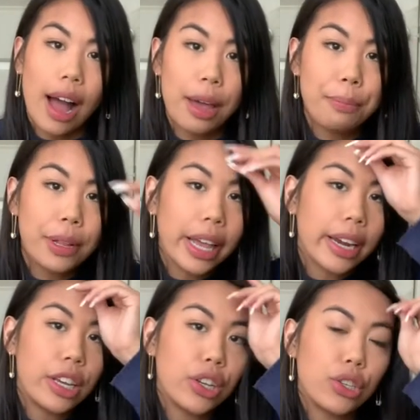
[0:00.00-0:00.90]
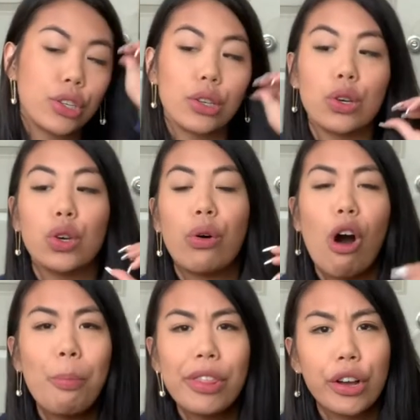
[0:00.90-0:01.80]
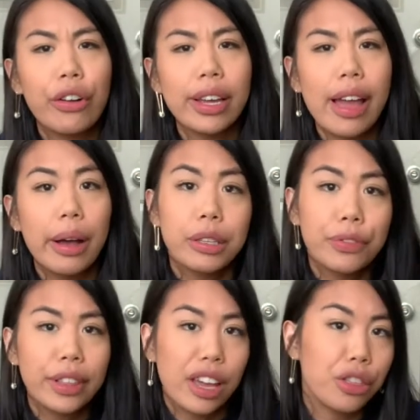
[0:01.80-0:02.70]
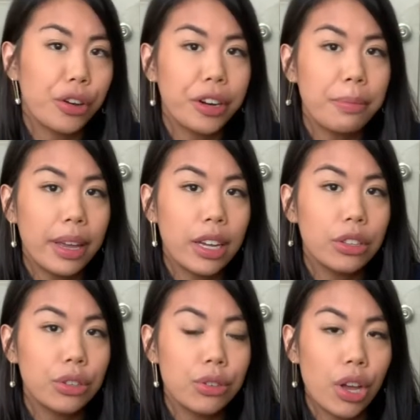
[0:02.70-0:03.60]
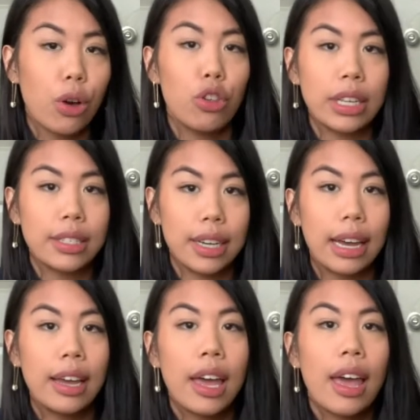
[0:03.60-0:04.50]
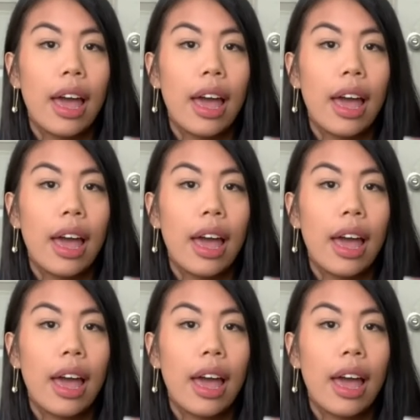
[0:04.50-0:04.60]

I'm planning to open the greenhouse for like 30 minutes or so just to